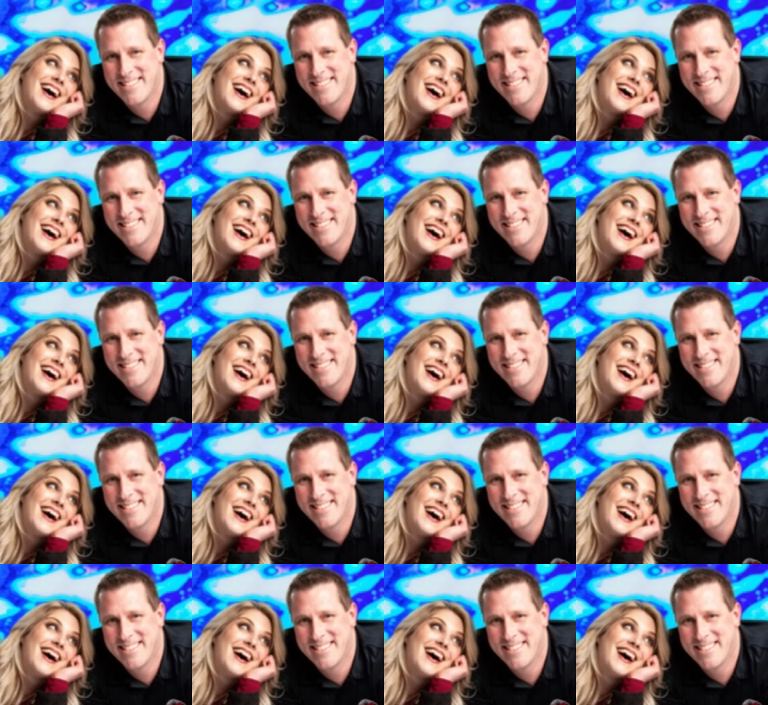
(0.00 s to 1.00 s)

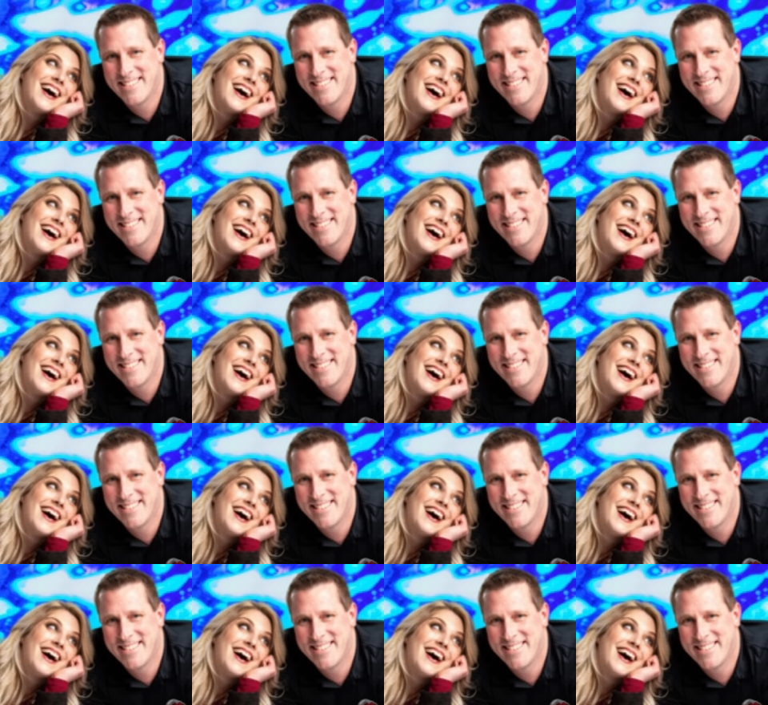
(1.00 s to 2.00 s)

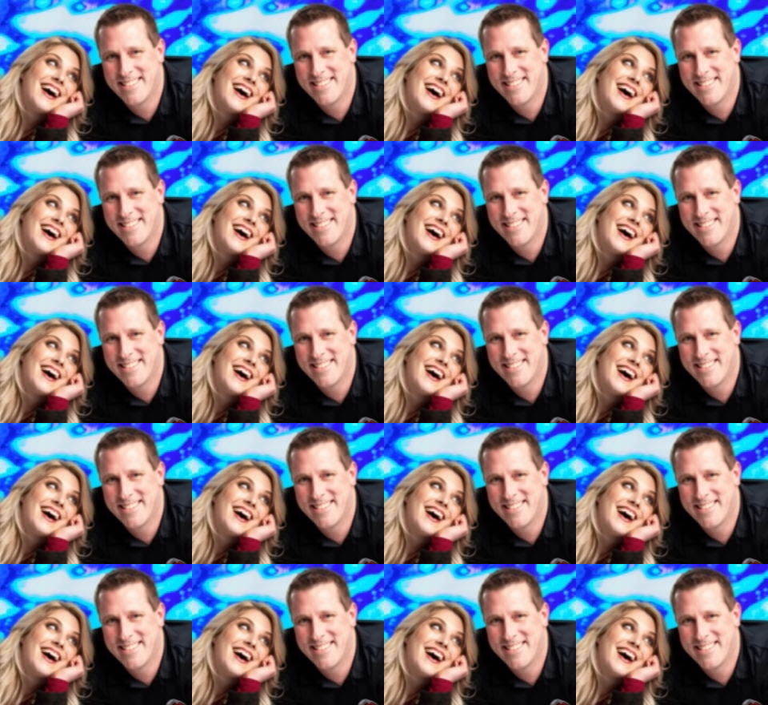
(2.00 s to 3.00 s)

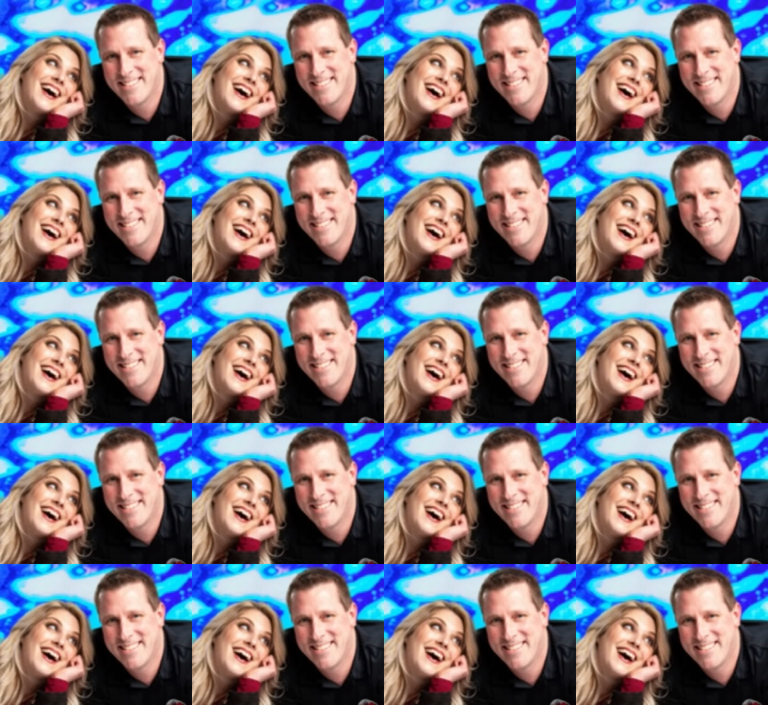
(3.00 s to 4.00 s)

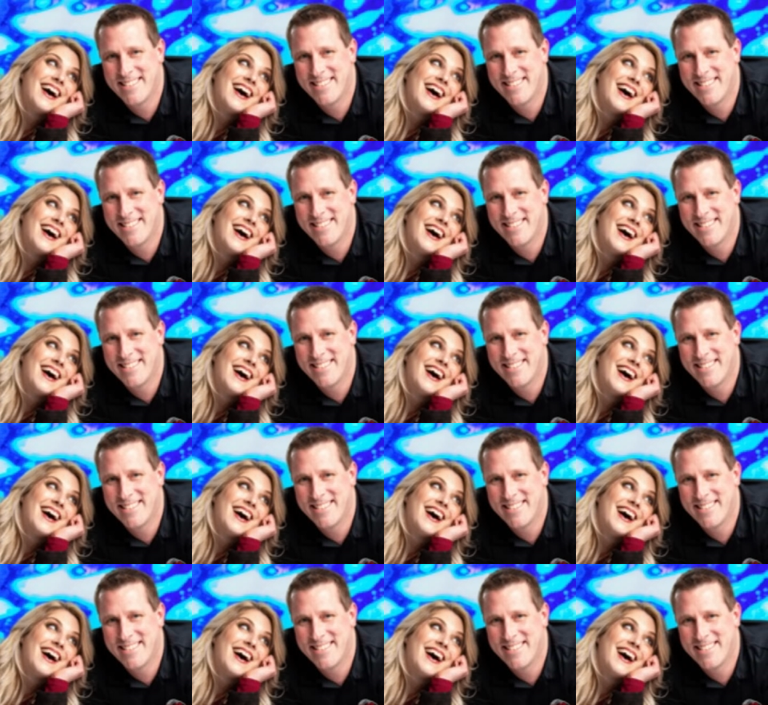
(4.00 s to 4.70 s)
(silence)